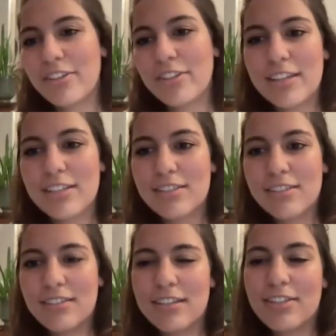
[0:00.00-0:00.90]
no
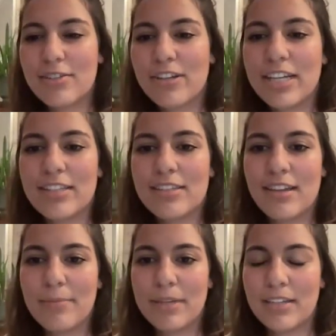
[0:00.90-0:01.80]
that's that's great
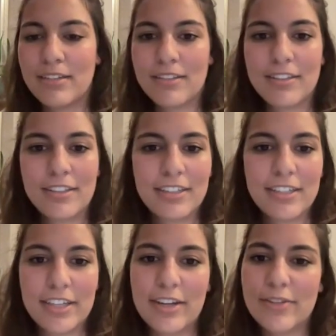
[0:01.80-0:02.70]
i mean
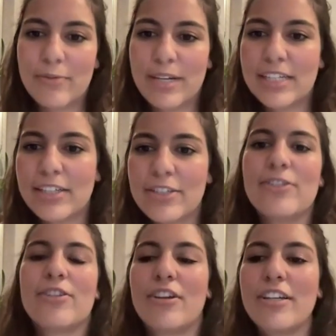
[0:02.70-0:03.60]
yeah really good
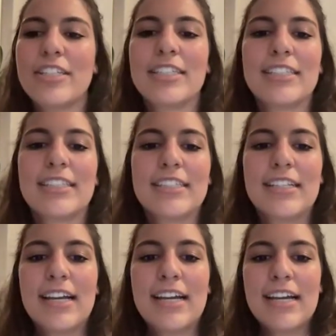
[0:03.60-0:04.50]
to know
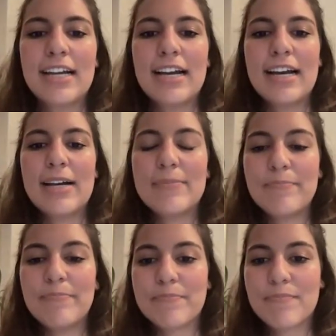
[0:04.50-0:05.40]

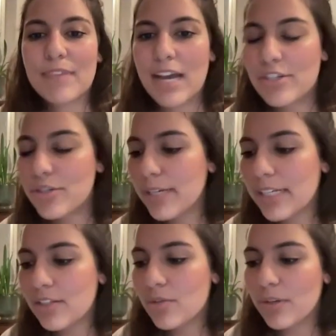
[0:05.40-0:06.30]
um, I do want to
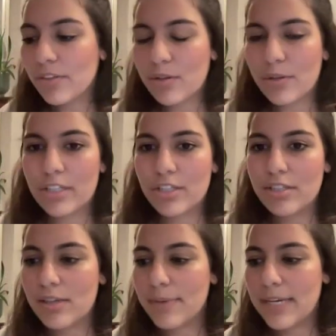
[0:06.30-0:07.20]
get to one of the
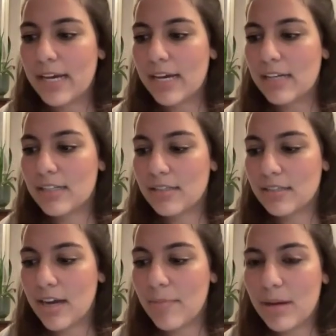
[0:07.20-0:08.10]
questions that we had
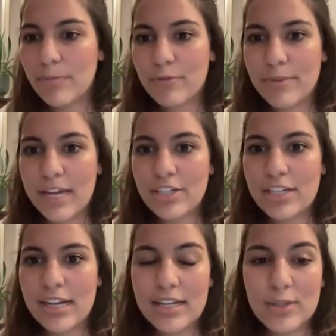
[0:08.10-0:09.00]
come up from
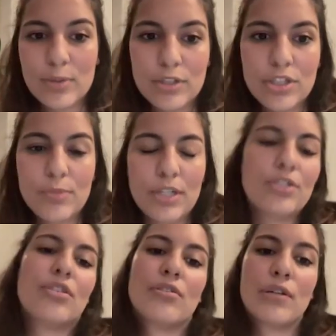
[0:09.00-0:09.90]
Angela as well. She
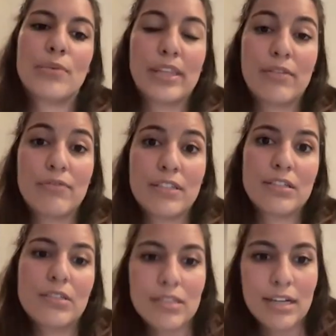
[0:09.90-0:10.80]
wanted to know whether
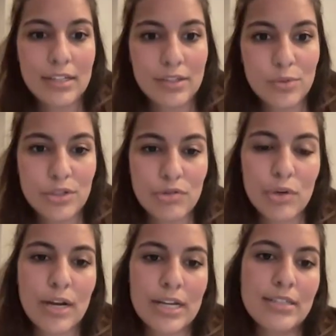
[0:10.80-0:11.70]
physical science was a
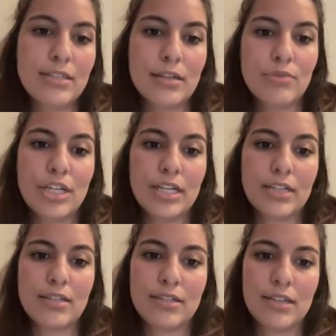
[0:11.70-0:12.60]
required
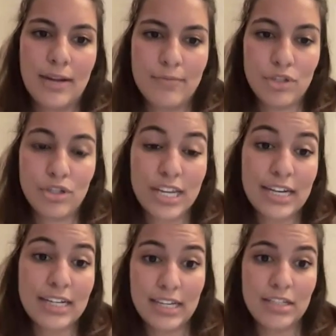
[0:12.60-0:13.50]
subject um, to
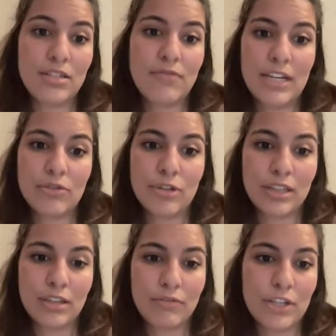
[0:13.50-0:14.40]
getting into veterinary
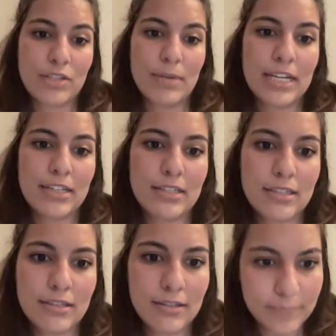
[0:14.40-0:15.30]
in the first
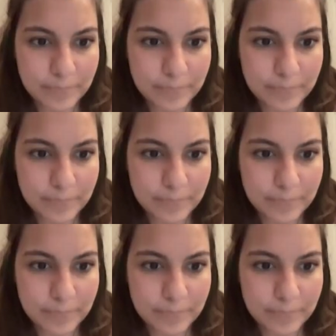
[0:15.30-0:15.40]
place.